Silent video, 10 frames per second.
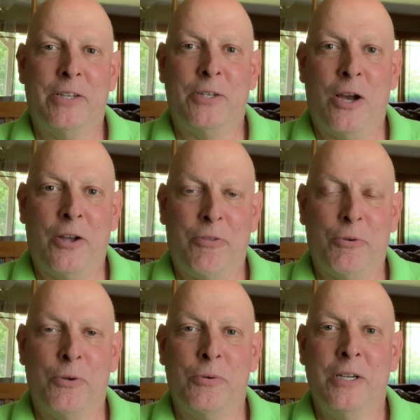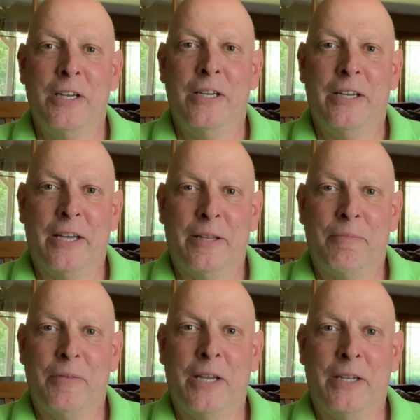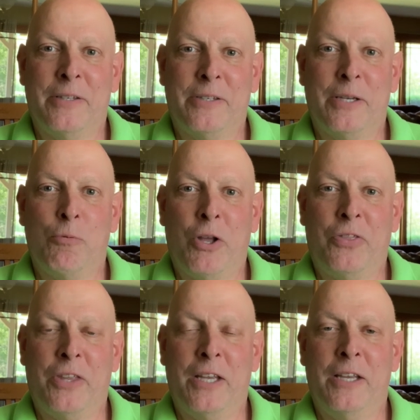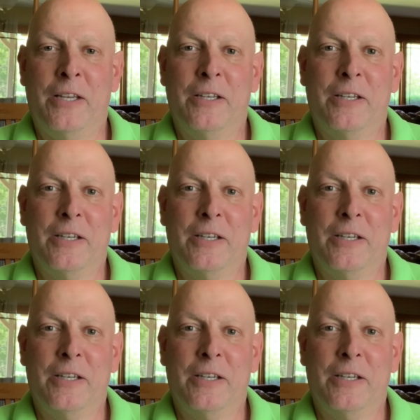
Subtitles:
to talk through and see what the